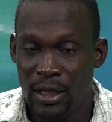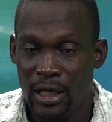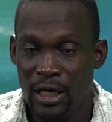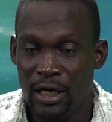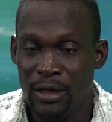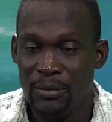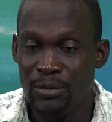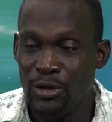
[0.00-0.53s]

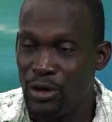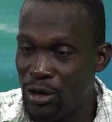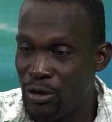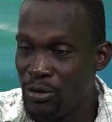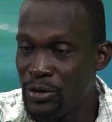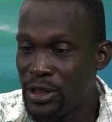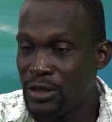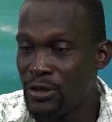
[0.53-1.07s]
Now
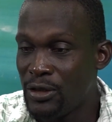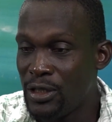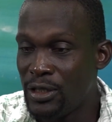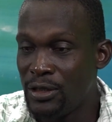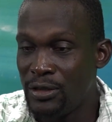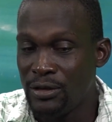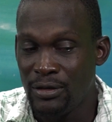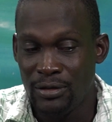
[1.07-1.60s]
with
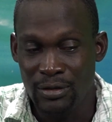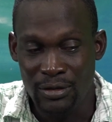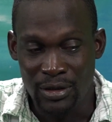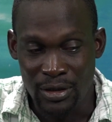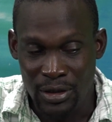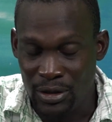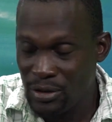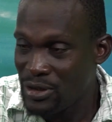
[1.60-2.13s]
all
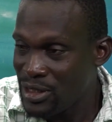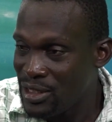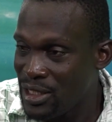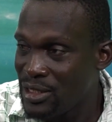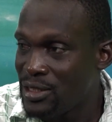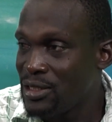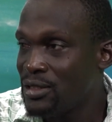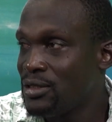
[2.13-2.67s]
the
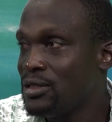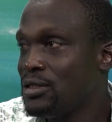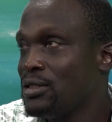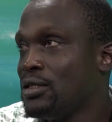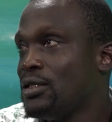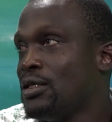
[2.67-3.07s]
successes,